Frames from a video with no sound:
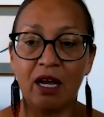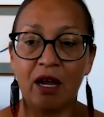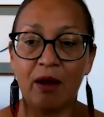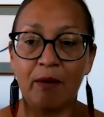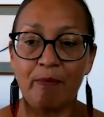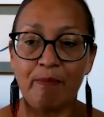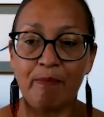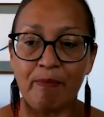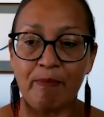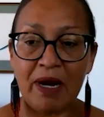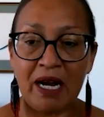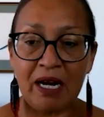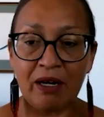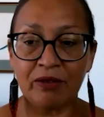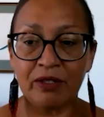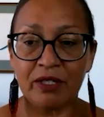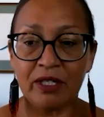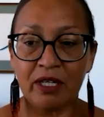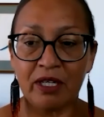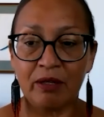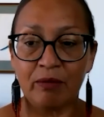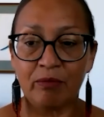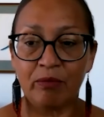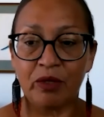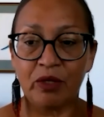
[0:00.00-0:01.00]
mount an
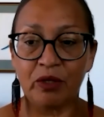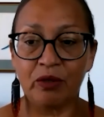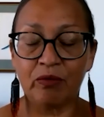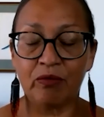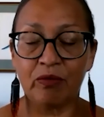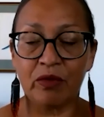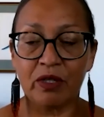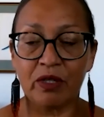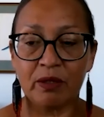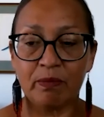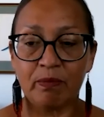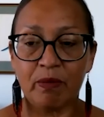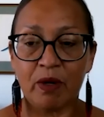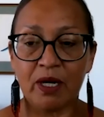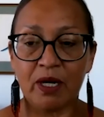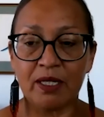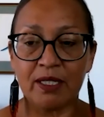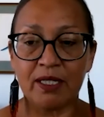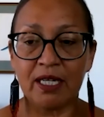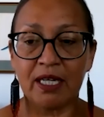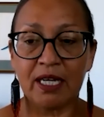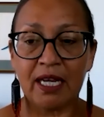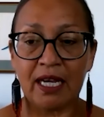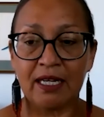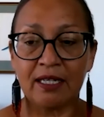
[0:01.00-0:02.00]
immune response
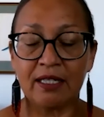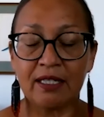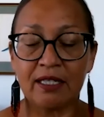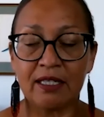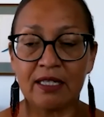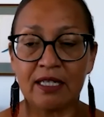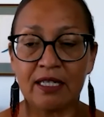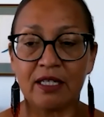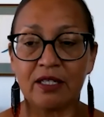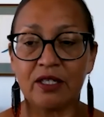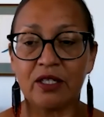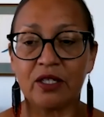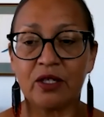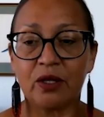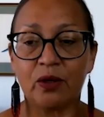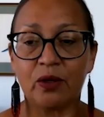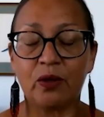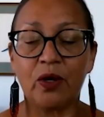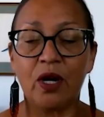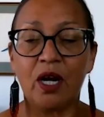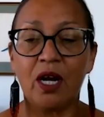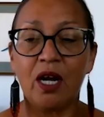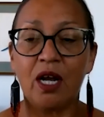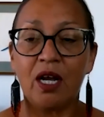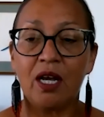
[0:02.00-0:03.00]
against it. So
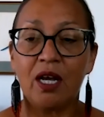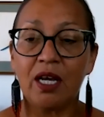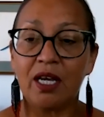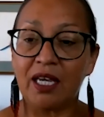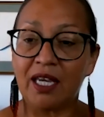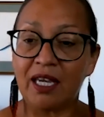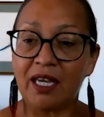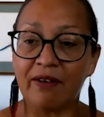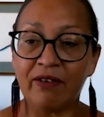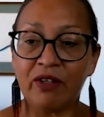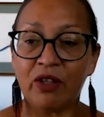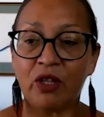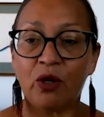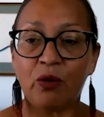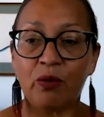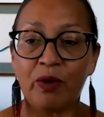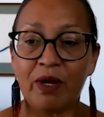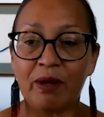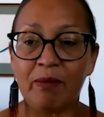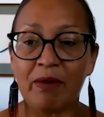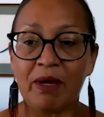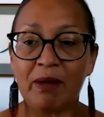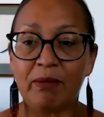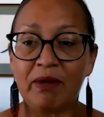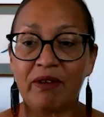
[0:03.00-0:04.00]
even though we
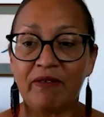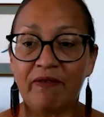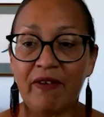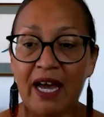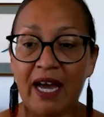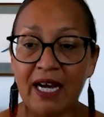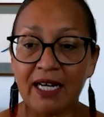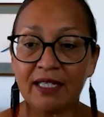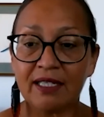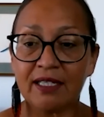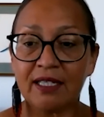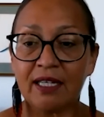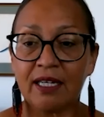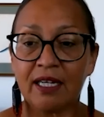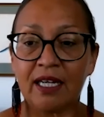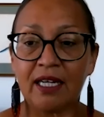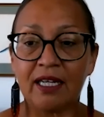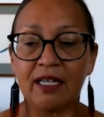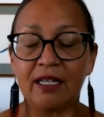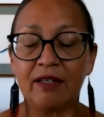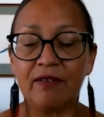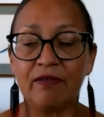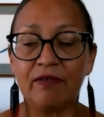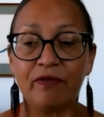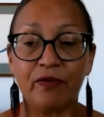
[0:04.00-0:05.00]
may be
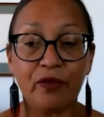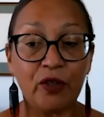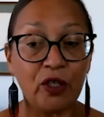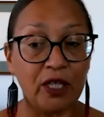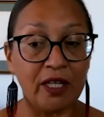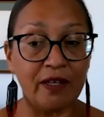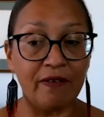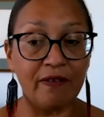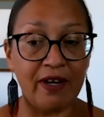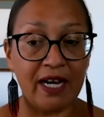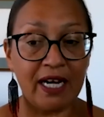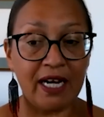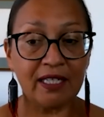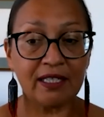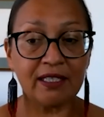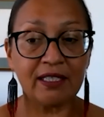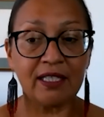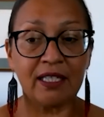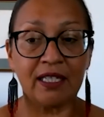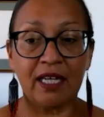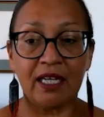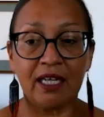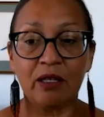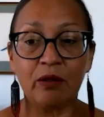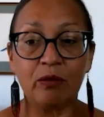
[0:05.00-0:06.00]
vaccinated, fully
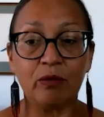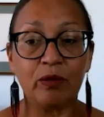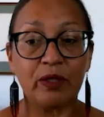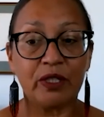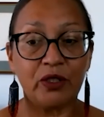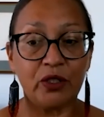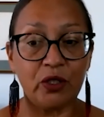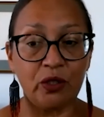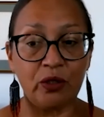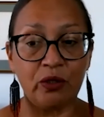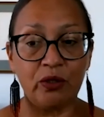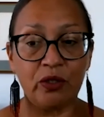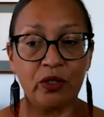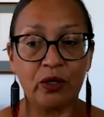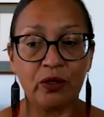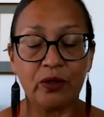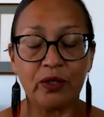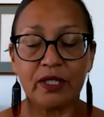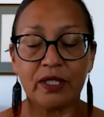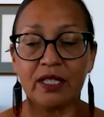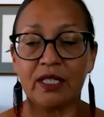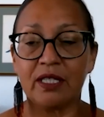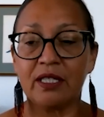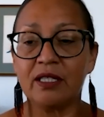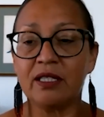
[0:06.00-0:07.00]
vaccinated with 2
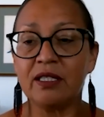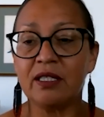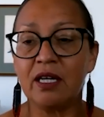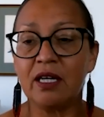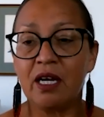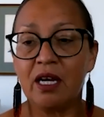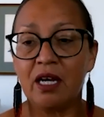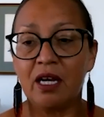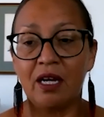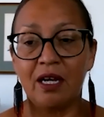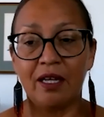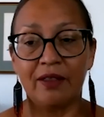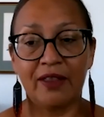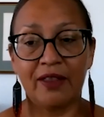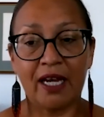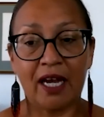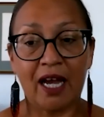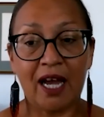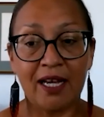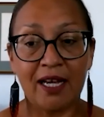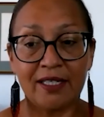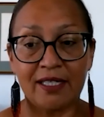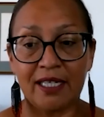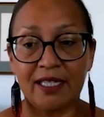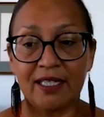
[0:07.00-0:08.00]
doses, that,
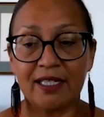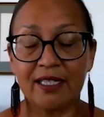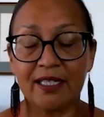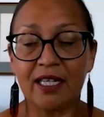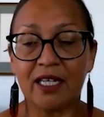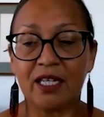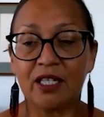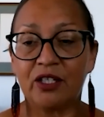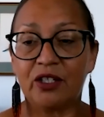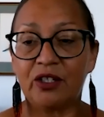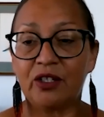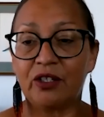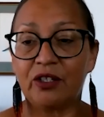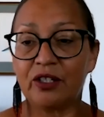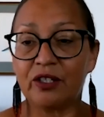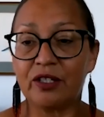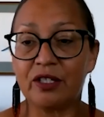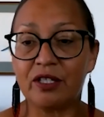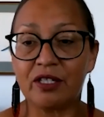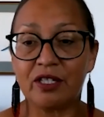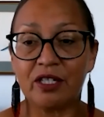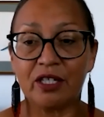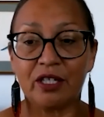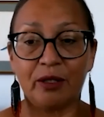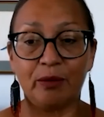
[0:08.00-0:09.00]
as I said, you could
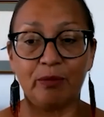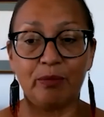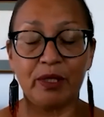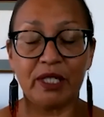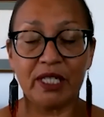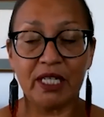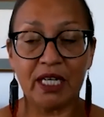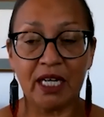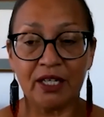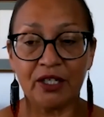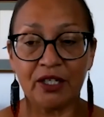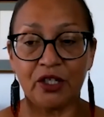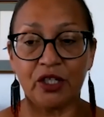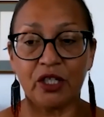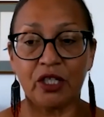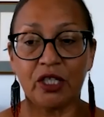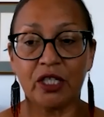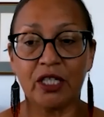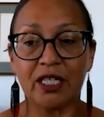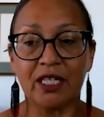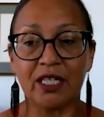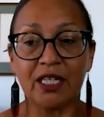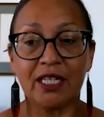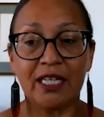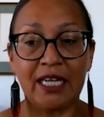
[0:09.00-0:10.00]
still
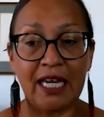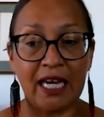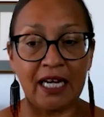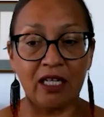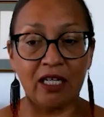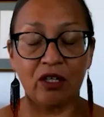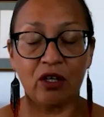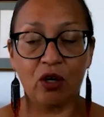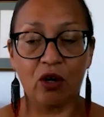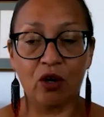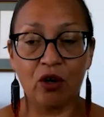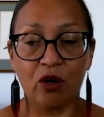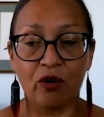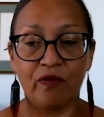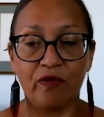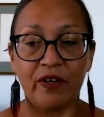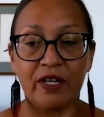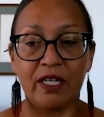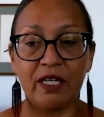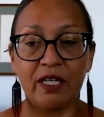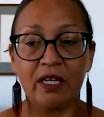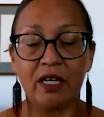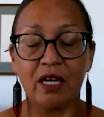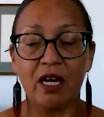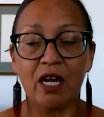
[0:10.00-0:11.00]
potentially get
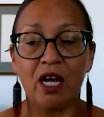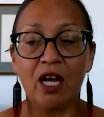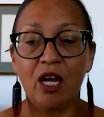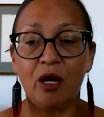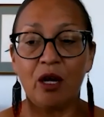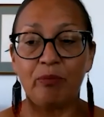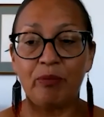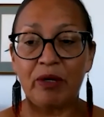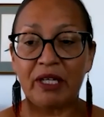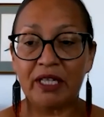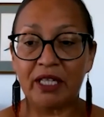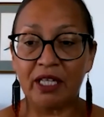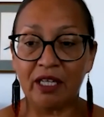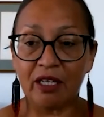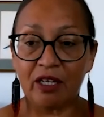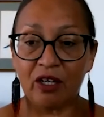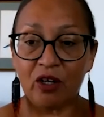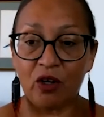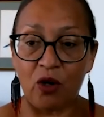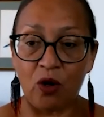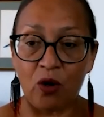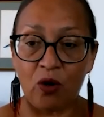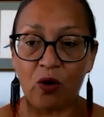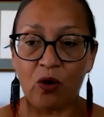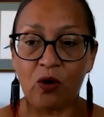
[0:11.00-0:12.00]
COVID, but the
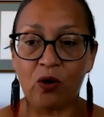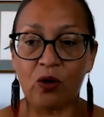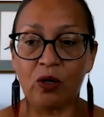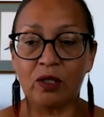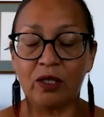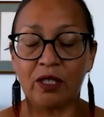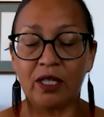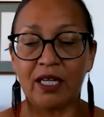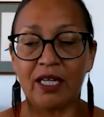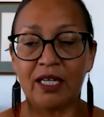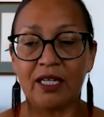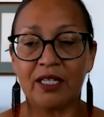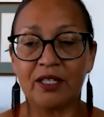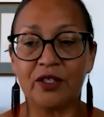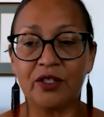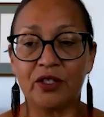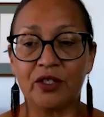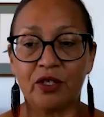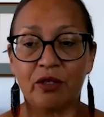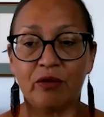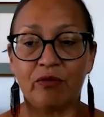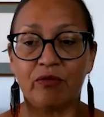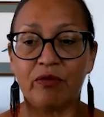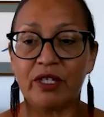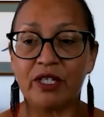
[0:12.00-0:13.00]
goal is
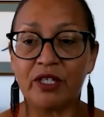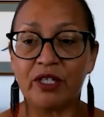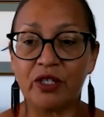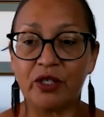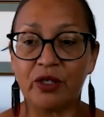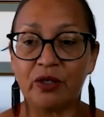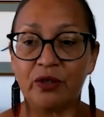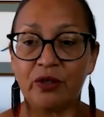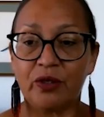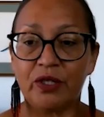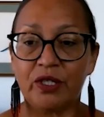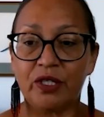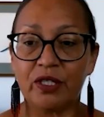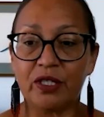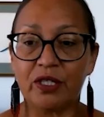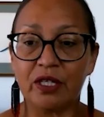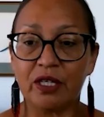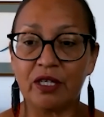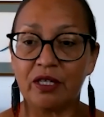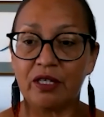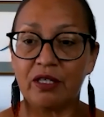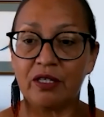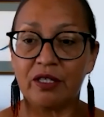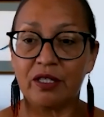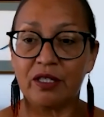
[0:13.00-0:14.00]
to reduce
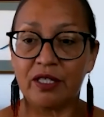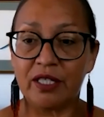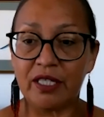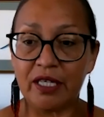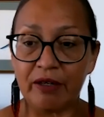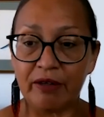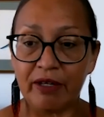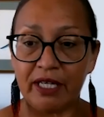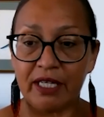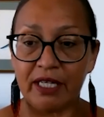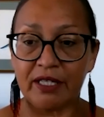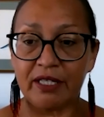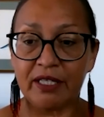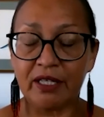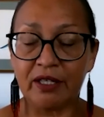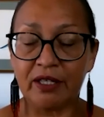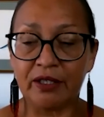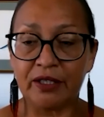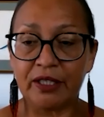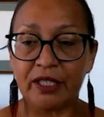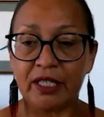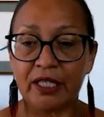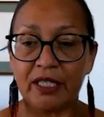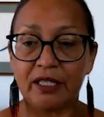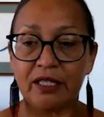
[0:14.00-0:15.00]
serious
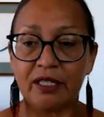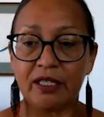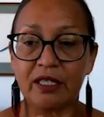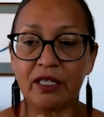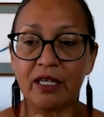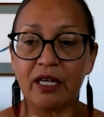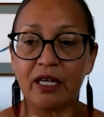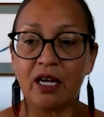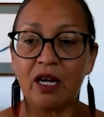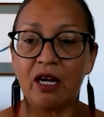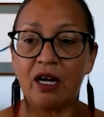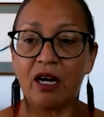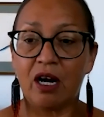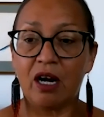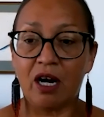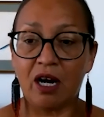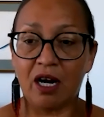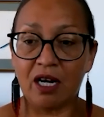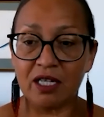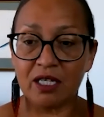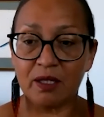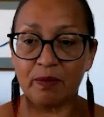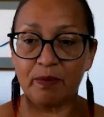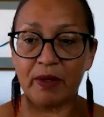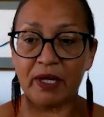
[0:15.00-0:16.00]
illness,
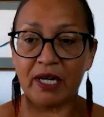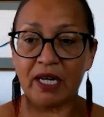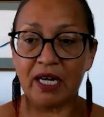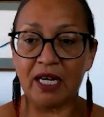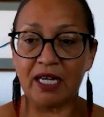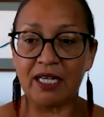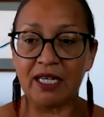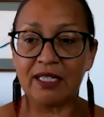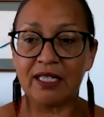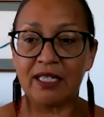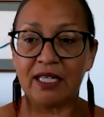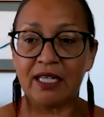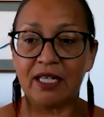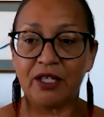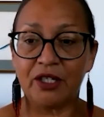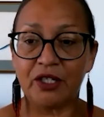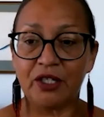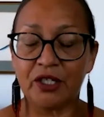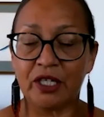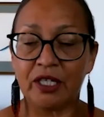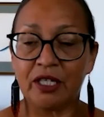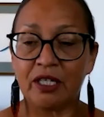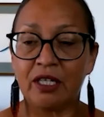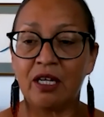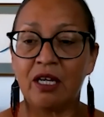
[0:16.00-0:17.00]

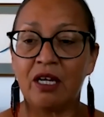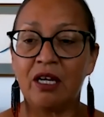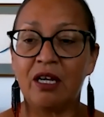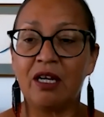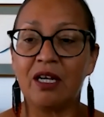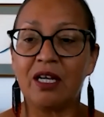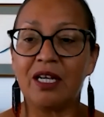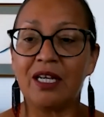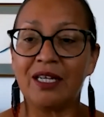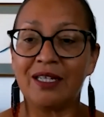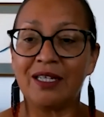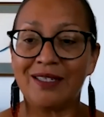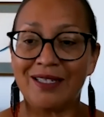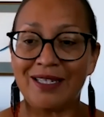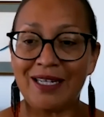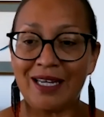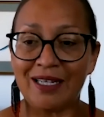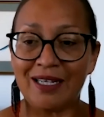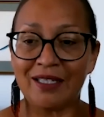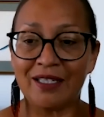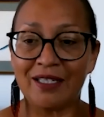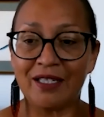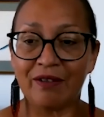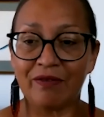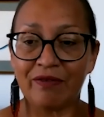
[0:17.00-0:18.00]
hospitalization,
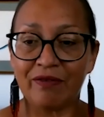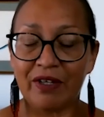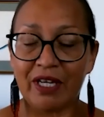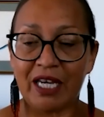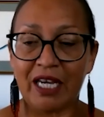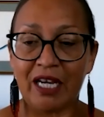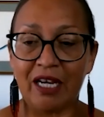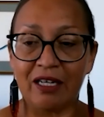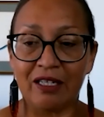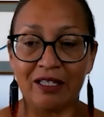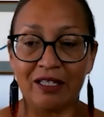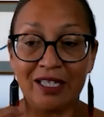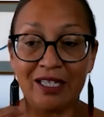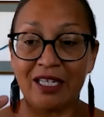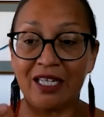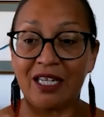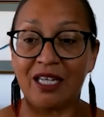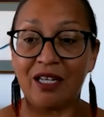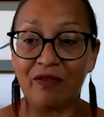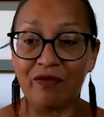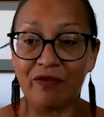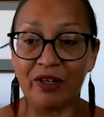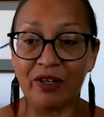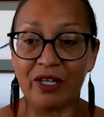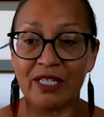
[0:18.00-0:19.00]
intensive care, the
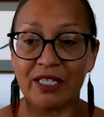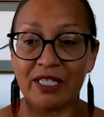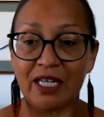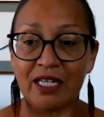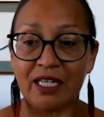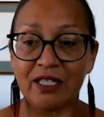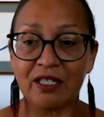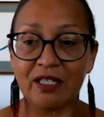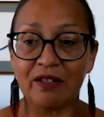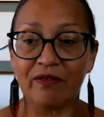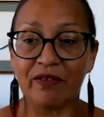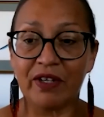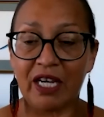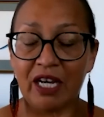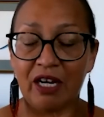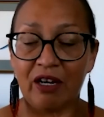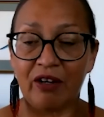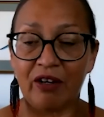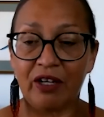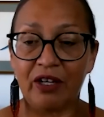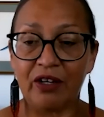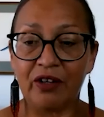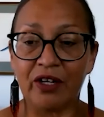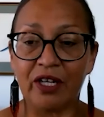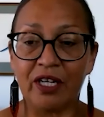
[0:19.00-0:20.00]
need for intensive care
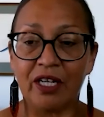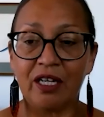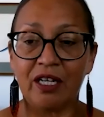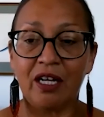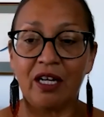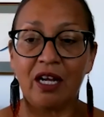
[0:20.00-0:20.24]
unit,